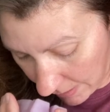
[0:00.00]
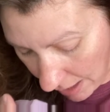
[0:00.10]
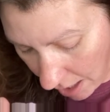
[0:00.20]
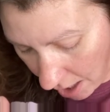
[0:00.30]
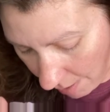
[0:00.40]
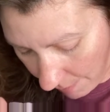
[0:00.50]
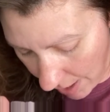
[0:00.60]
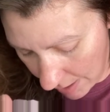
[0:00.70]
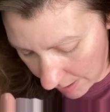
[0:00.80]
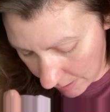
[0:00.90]
And
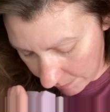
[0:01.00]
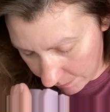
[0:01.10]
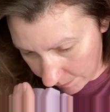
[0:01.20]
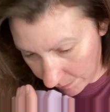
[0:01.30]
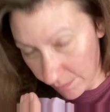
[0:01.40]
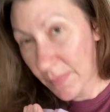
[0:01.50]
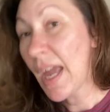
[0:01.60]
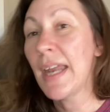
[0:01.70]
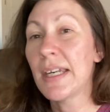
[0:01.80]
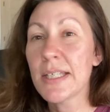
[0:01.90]

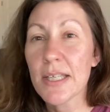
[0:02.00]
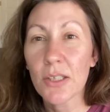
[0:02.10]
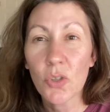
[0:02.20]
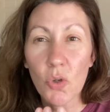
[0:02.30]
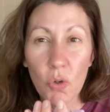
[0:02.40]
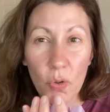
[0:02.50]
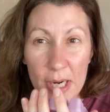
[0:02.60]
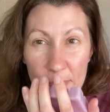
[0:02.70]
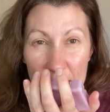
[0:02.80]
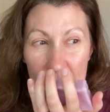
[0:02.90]
it's a little
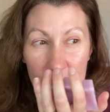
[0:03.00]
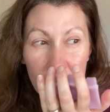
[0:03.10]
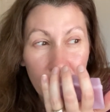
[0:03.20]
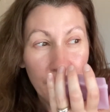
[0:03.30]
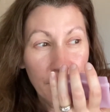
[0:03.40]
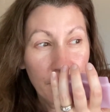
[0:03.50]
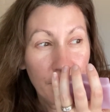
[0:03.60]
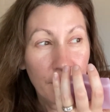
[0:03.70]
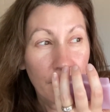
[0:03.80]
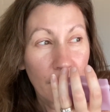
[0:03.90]
creamy.
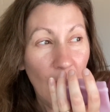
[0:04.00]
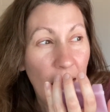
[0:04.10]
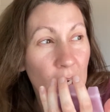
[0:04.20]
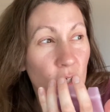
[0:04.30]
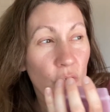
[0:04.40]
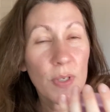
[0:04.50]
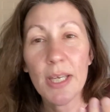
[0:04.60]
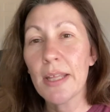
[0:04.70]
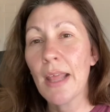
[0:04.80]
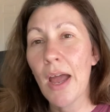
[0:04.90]
And I do
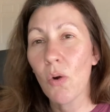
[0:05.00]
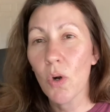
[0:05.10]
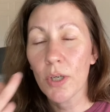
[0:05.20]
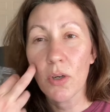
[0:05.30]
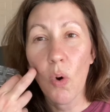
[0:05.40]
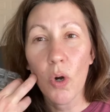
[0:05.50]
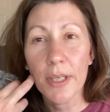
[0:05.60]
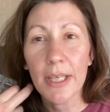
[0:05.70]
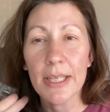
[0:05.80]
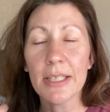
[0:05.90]
get that
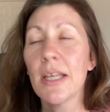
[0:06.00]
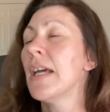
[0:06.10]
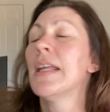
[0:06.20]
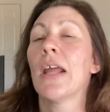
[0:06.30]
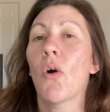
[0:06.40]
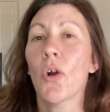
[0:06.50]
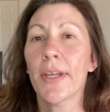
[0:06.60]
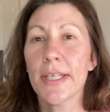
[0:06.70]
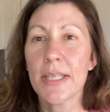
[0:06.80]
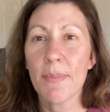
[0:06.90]
orchid. Now,
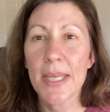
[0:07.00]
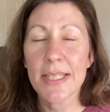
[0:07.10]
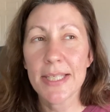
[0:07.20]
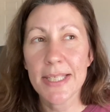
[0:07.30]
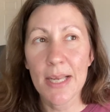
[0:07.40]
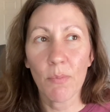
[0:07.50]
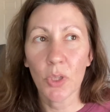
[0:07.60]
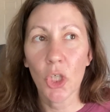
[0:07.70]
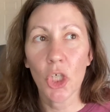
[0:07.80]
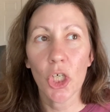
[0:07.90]
orchid to me is
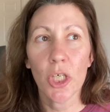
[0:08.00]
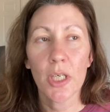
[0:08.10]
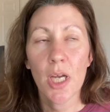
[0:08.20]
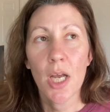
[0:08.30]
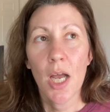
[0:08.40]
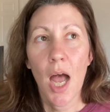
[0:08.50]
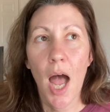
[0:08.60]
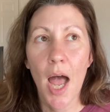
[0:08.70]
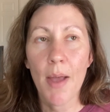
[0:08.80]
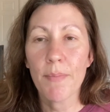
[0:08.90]
similar
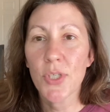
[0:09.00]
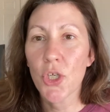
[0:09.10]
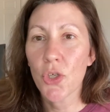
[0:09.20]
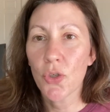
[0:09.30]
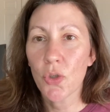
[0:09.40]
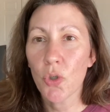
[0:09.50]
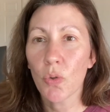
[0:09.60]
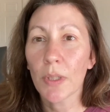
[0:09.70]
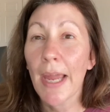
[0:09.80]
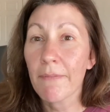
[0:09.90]

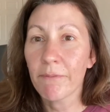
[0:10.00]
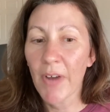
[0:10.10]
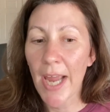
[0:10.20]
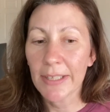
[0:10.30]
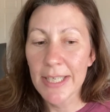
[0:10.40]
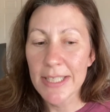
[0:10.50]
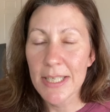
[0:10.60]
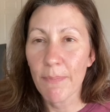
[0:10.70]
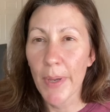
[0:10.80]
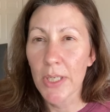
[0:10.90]
to like violet,
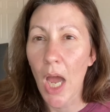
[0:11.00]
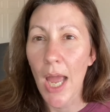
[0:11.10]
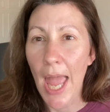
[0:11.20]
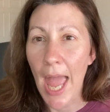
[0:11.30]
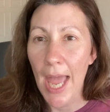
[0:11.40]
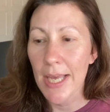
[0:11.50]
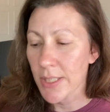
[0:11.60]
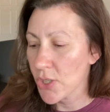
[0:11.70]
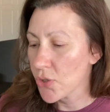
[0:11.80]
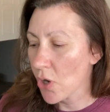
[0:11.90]
but not as
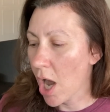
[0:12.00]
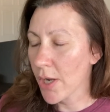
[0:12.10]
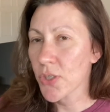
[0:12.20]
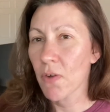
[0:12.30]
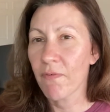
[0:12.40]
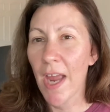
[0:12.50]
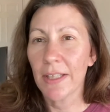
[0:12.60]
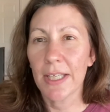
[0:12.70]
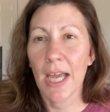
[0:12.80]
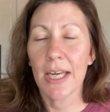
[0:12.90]
strong. So
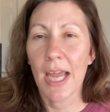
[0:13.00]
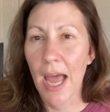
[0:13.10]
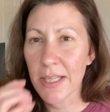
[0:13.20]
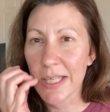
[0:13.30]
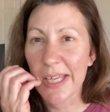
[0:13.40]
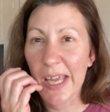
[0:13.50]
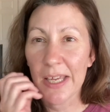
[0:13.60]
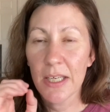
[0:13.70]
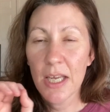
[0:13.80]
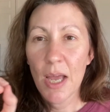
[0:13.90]
violet kind of has like
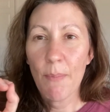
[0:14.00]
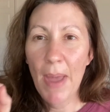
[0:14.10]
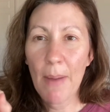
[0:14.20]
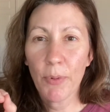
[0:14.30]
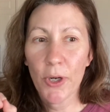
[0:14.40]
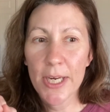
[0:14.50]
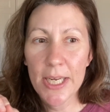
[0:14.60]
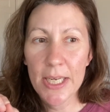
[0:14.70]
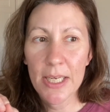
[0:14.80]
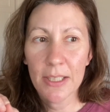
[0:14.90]
a
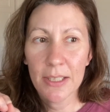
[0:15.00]
peppery,